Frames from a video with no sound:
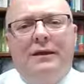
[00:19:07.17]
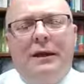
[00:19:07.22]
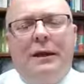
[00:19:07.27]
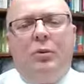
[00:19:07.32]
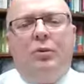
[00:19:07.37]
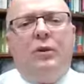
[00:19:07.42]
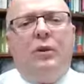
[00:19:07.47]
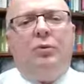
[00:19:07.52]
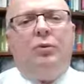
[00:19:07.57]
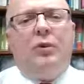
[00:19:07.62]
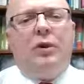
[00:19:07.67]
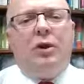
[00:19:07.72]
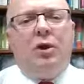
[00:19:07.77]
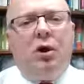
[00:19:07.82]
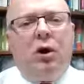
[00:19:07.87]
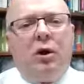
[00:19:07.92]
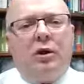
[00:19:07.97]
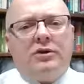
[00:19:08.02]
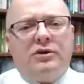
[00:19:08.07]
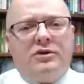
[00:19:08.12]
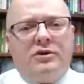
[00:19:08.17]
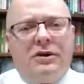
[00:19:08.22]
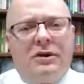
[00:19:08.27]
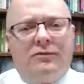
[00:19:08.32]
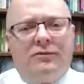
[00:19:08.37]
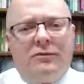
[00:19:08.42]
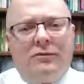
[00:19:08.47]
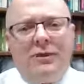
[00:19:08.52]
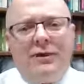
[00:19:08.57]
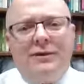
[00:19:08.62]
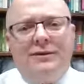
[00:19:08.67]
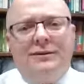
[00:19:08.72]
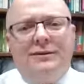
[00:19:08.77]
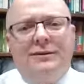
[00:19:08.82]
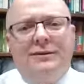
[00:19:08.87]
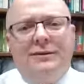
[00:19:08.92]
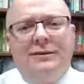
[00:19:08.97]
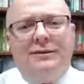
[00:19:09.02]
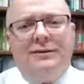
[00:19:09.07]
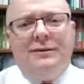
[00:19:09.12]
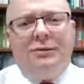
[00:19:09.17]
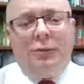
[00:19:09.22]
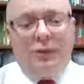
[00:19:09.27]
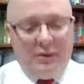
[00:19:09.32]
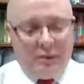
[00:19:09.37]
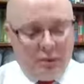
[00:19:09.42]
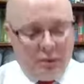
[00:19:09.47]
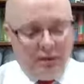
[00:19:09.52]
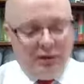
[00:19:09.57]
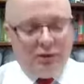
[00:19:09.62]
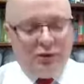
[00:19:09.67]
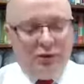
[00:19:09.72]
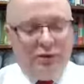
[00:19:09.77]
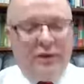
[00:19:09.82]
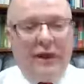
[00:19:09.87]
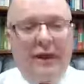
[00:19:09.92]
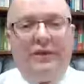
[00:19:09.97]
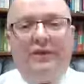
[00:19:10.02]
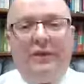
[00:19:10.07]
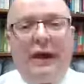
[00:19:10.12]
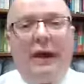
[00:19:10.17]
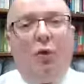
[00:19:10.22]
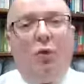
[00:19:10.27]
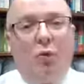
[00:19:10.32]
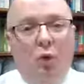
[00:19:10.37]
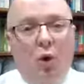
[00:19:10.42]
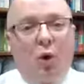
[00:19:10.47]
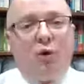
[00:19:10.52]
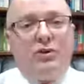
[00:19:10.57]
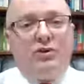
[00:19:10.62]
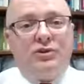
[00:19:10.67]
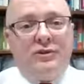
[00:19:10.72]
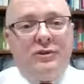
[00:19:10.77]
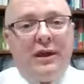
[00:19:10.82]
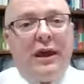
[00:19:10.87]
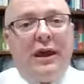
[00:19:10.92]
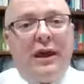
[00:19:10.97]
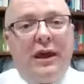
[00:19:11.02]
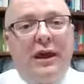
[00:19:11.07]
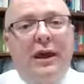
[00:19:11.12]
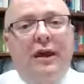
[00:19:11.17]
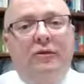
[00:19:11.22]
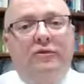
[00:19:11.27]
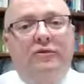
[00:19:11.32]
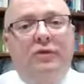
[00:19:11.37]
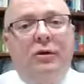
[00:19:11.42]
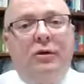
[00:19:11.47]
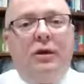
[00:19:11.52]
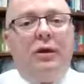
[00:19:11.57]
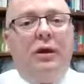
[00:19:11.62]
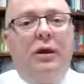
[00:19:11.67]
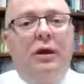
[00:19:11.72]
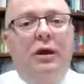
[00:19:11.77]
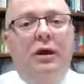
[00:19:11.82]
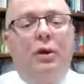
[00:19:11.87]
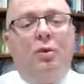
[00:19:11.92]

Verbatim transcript: Now, when we are suffering, when we do have that worst day ever,